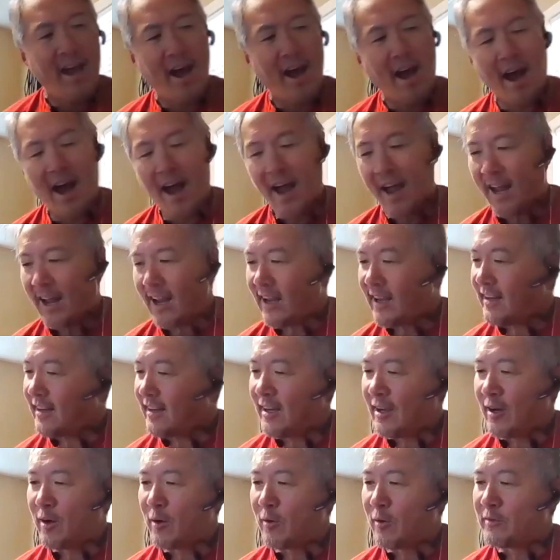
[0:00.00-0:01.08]

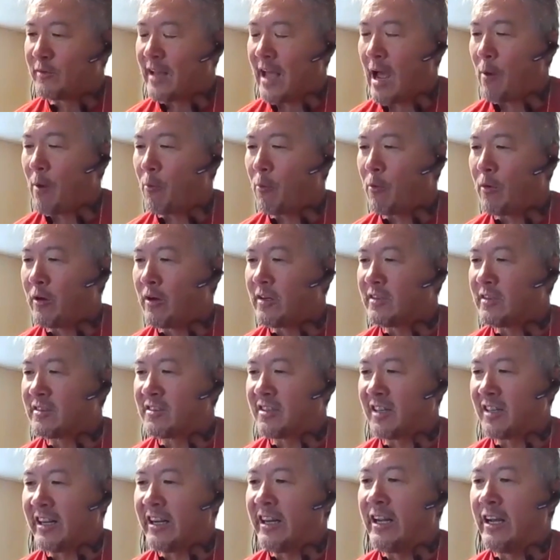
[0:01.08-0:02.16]
that was
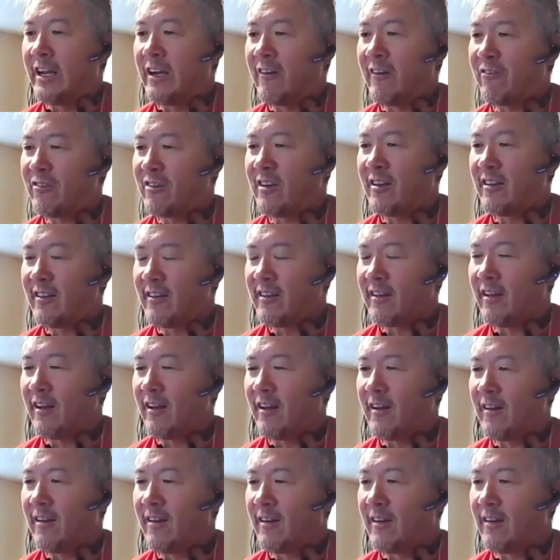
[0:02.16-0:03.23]
the gift
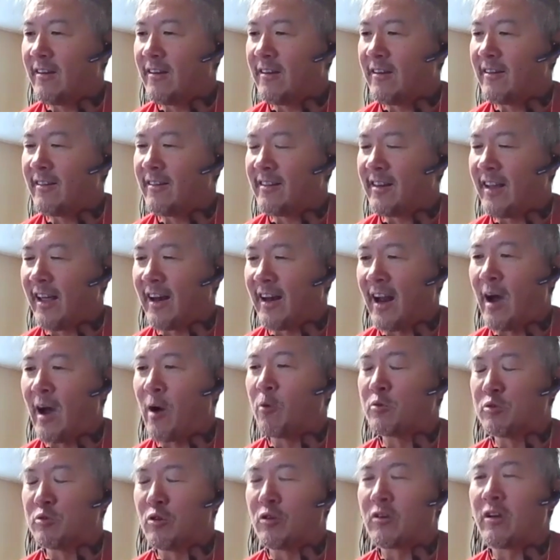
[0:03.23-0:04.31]
that I
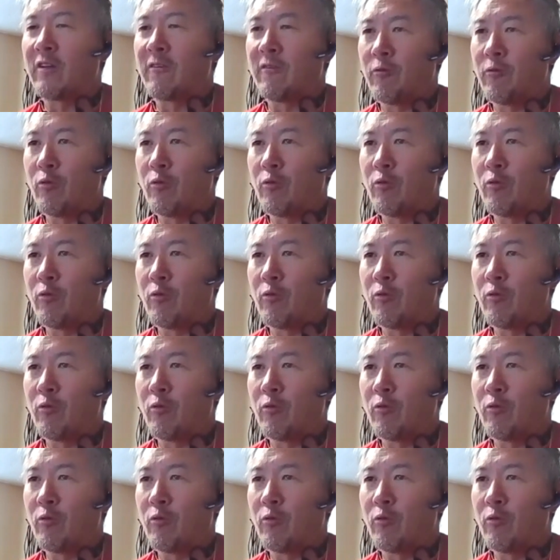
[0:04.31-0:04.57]
was looking